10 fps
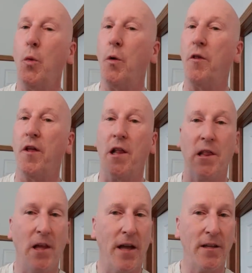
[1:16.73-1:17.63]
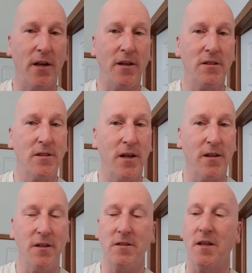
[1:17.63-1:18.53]
with a lot of nice
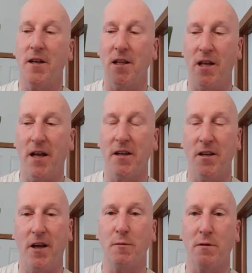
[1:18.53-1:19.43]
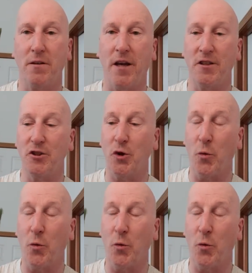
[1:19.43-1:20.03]
slickness and a lot of nice protection.